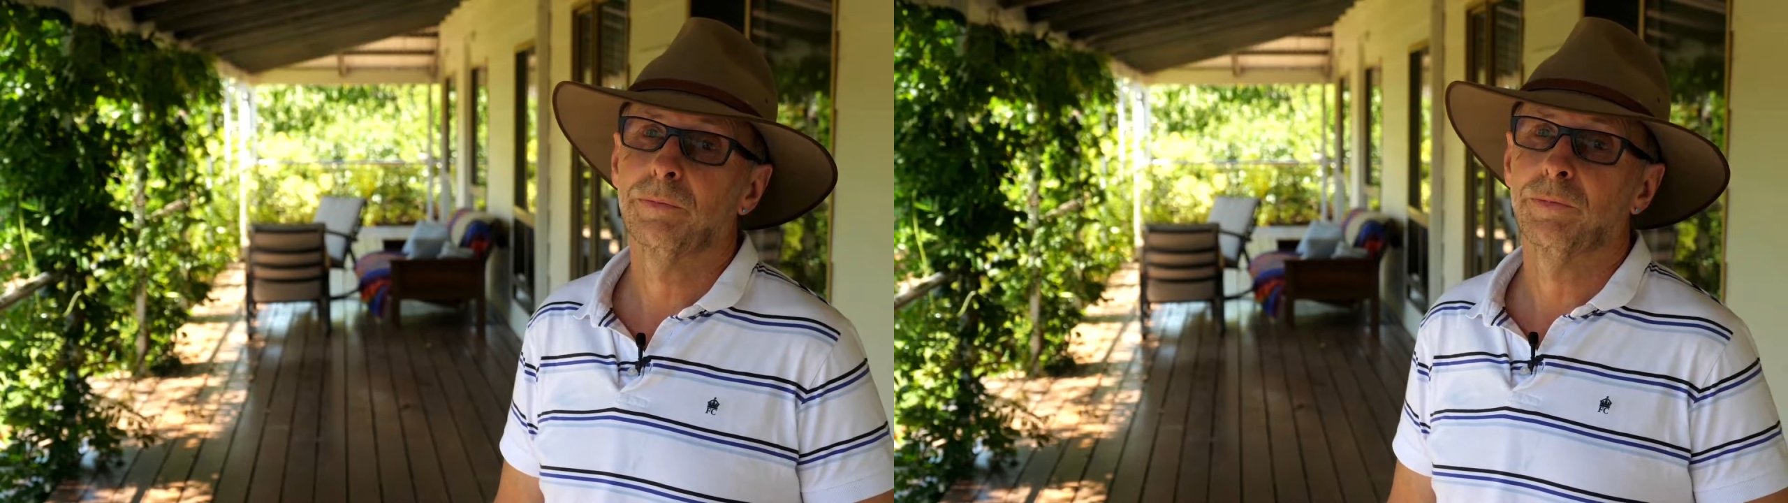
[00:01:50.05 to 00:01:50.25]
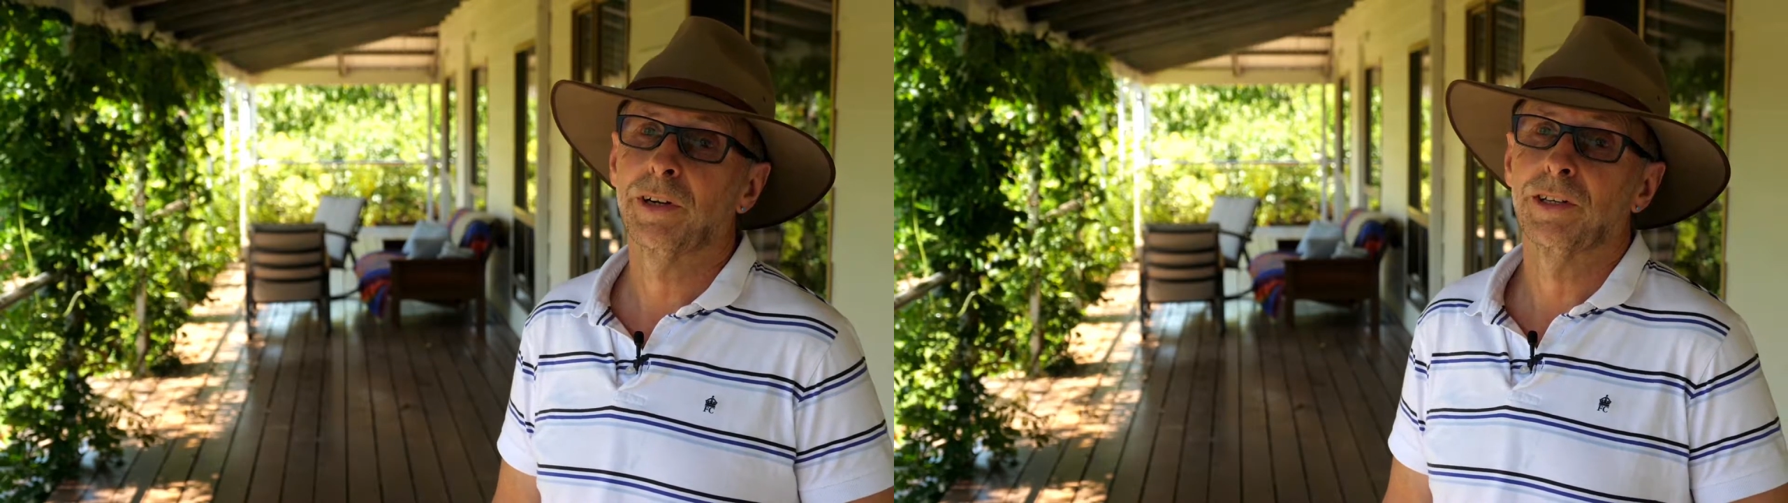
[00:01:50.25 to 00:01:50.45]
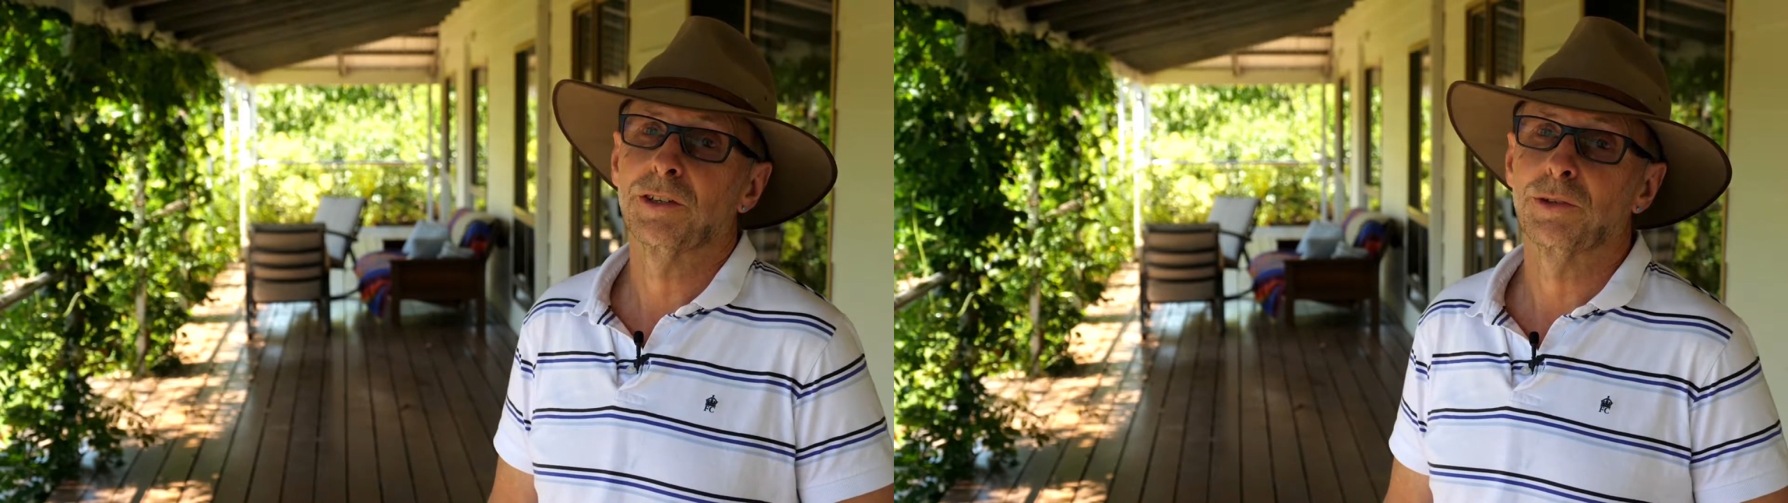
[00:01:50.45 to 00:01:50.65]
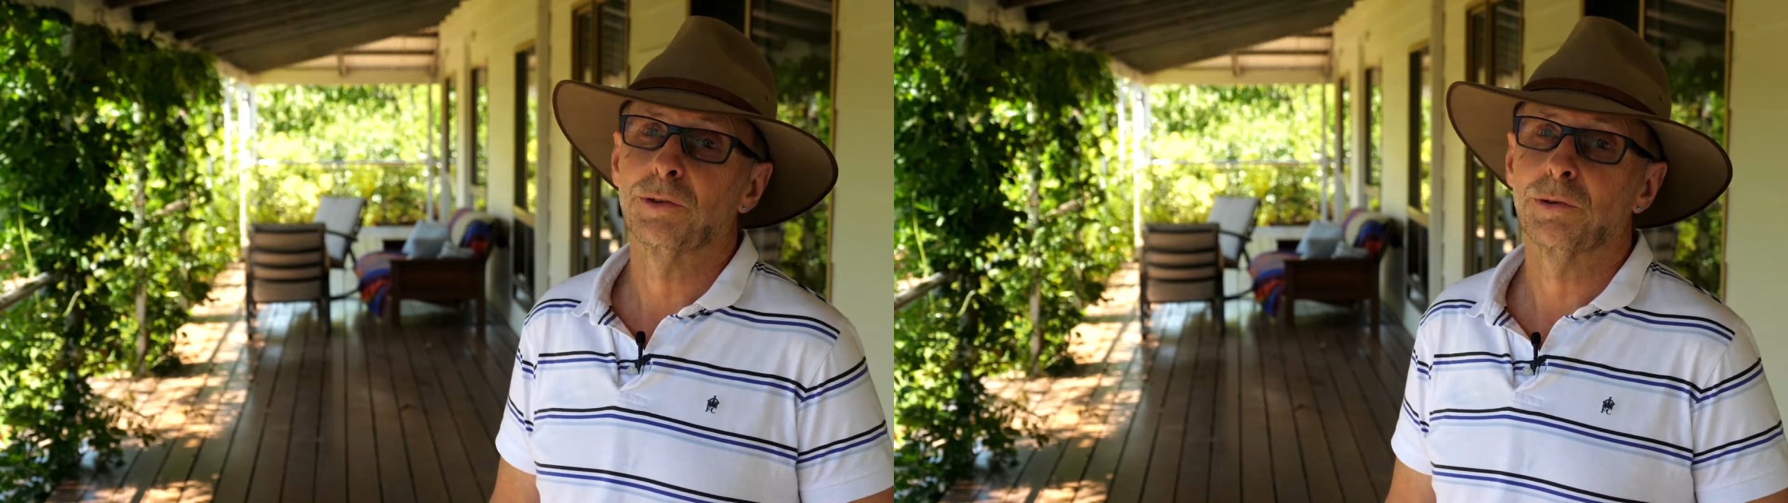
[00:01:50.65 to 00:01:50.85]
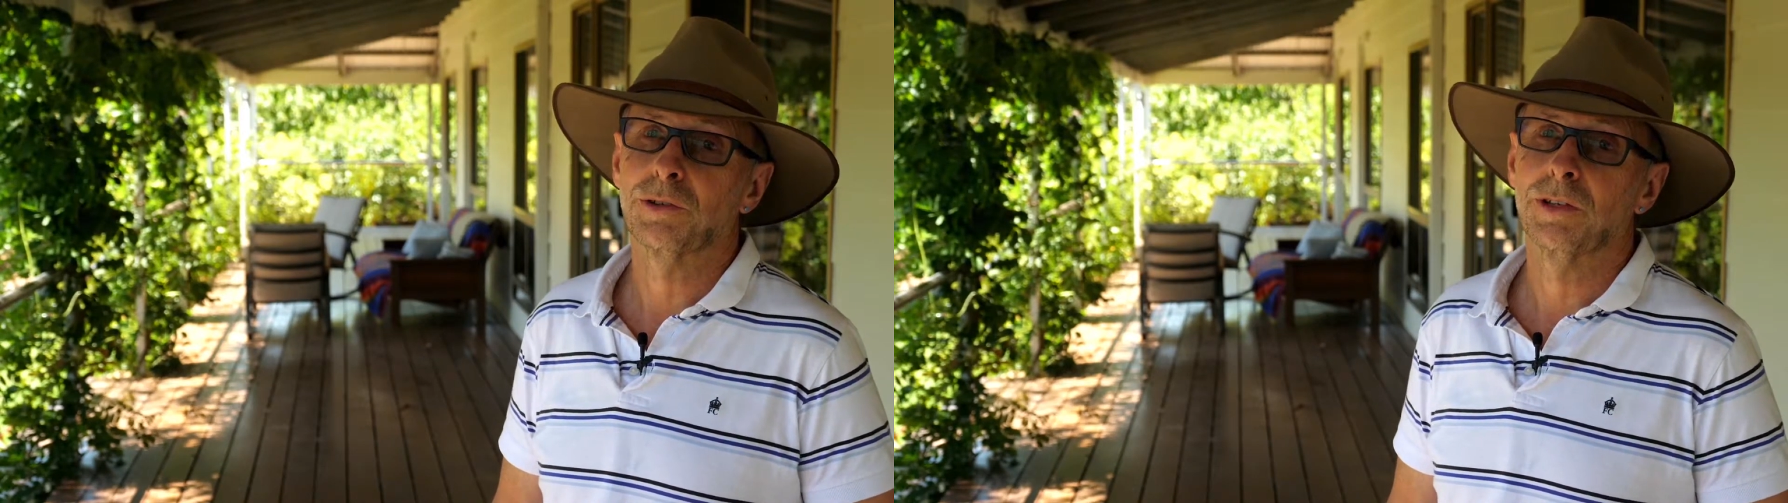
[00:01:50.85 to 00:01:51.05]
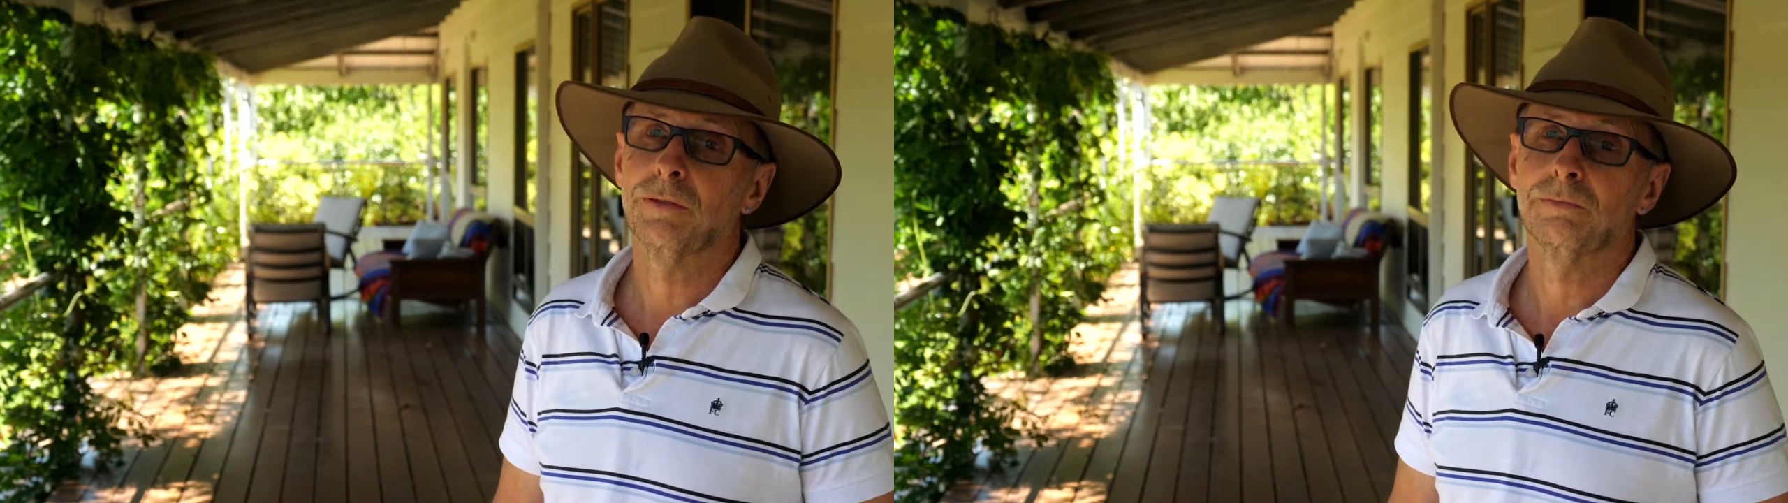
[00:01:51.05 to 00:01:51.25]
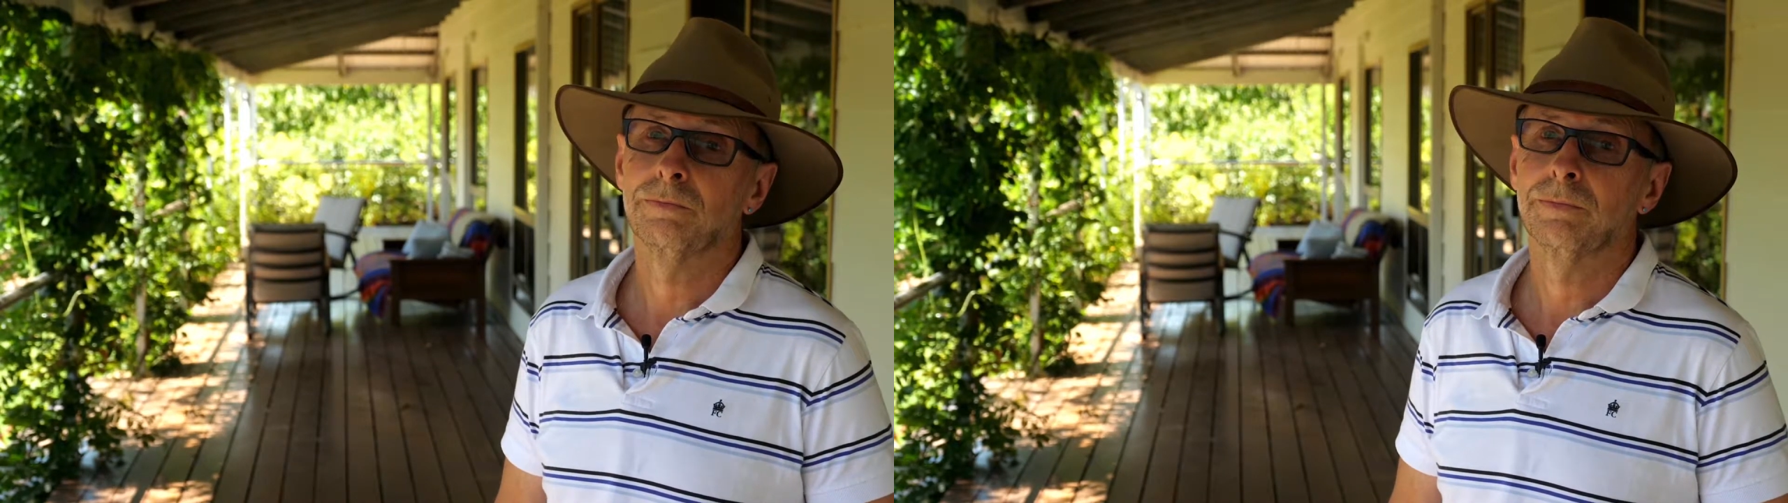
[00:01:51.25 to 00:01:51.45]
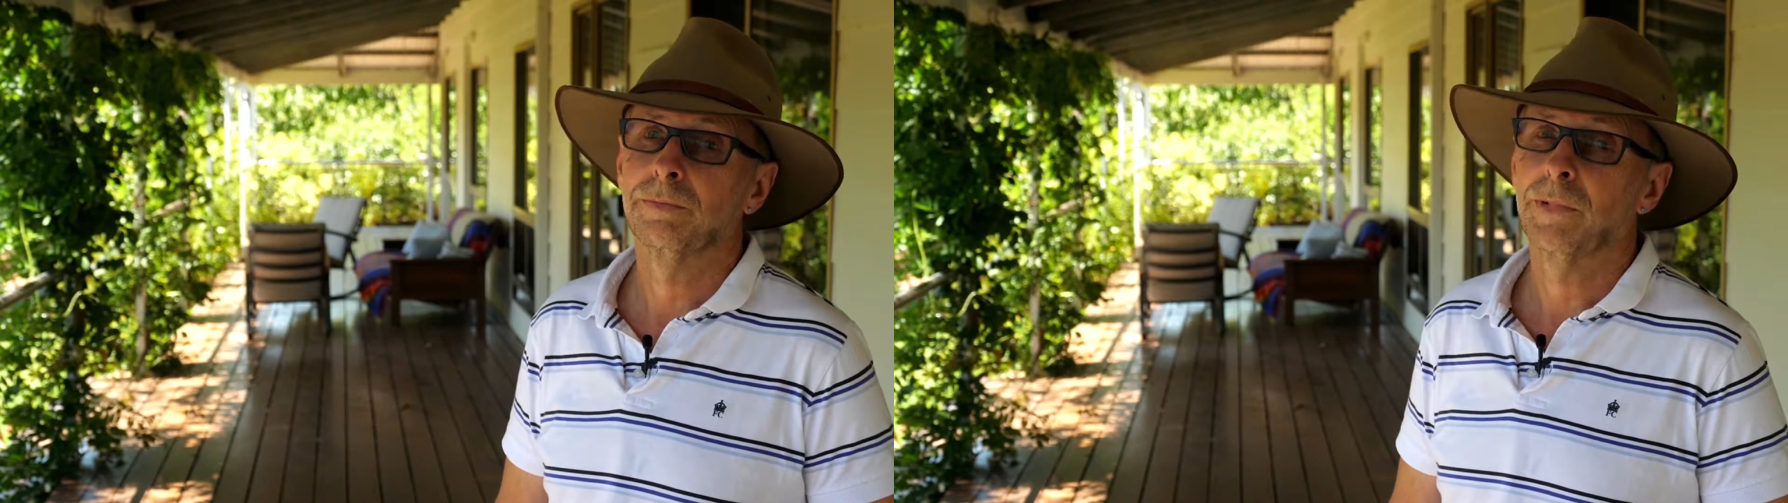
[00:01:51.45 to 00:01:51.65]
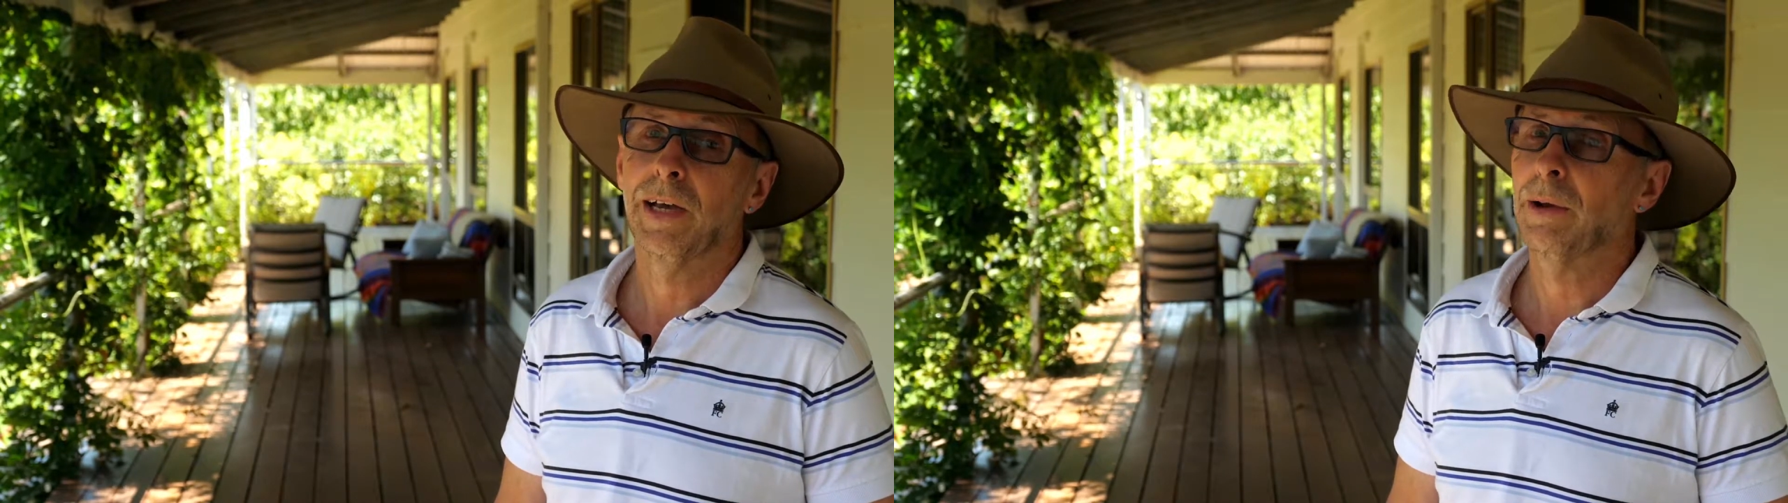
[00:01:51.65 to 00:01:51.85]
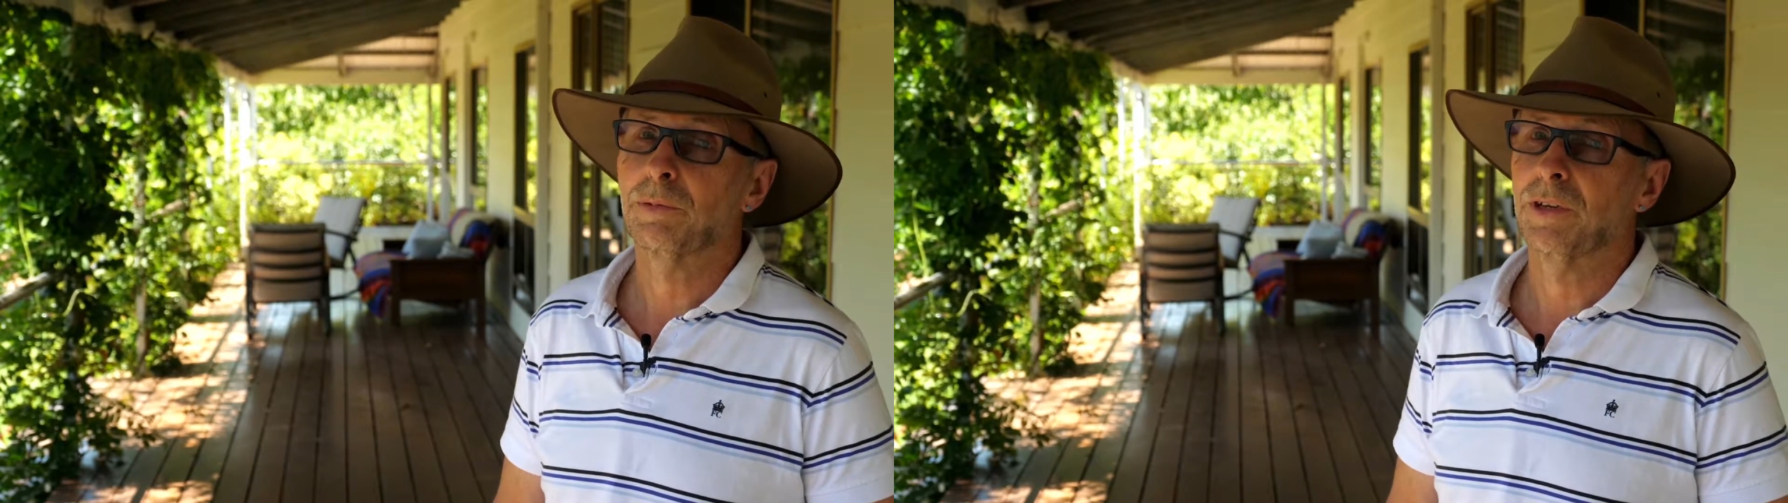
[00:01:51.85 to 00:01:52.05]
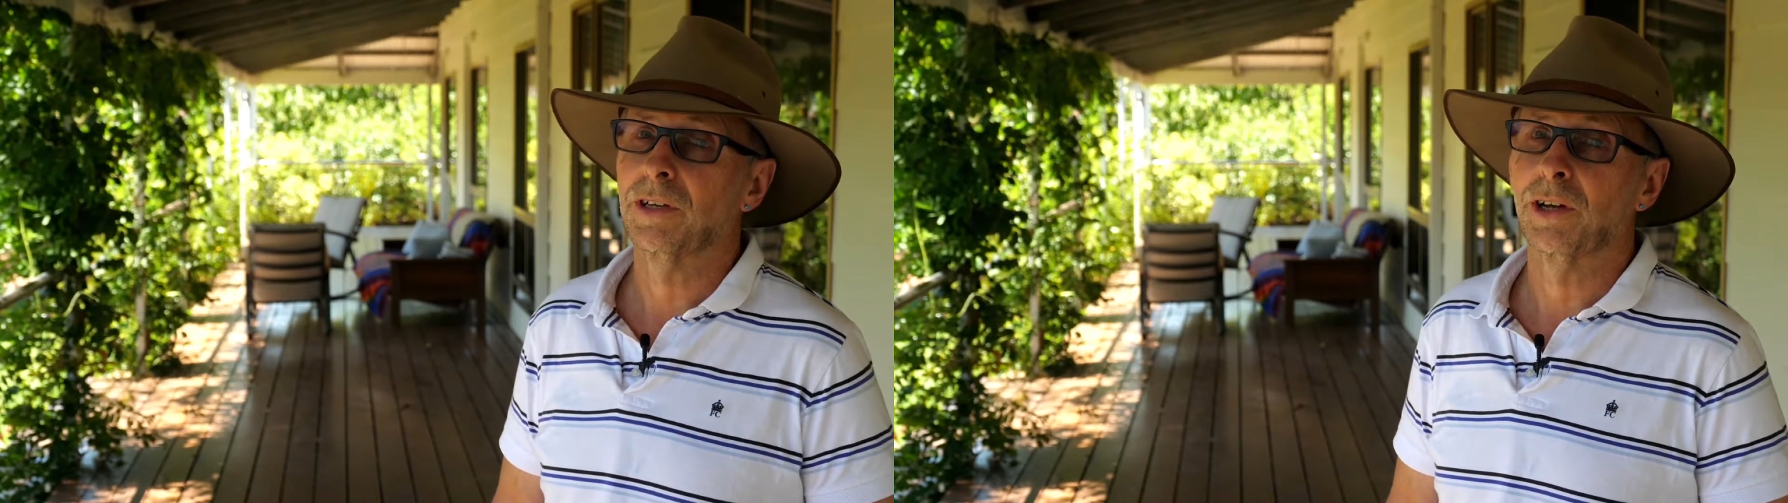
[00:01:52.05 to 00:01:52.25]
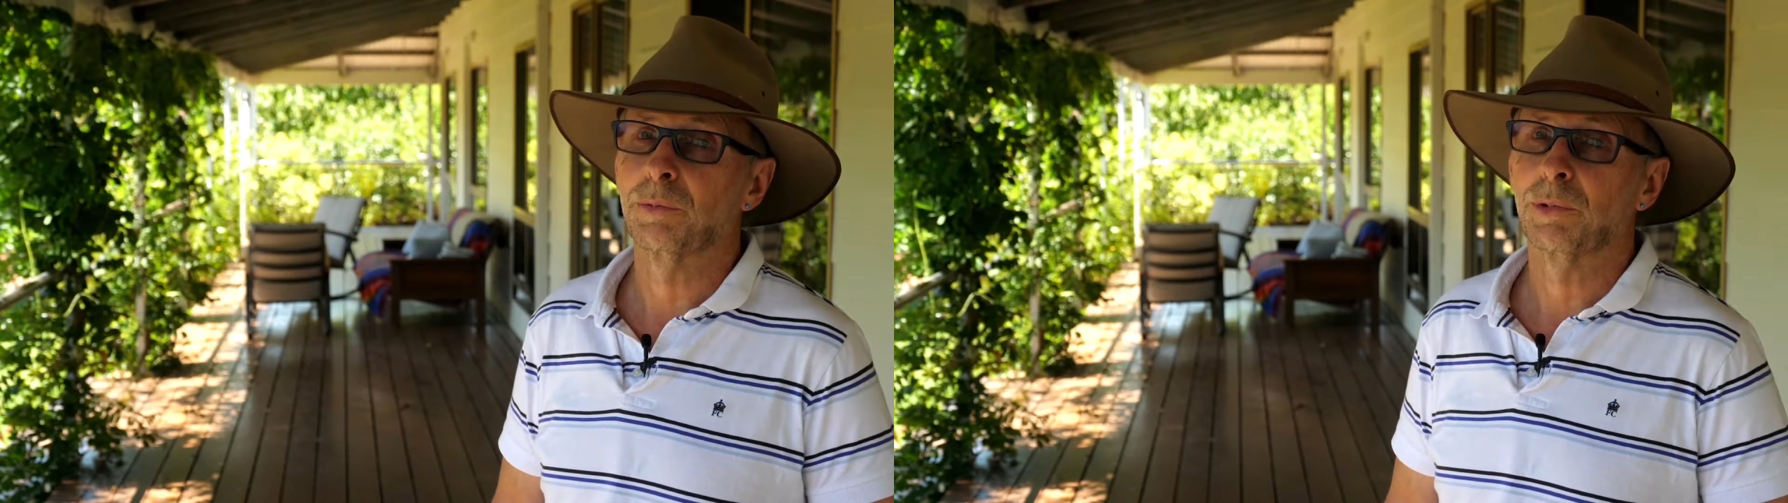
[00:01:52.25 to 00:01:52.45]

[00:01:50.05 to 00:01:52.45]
friendly to talk to, absolutely no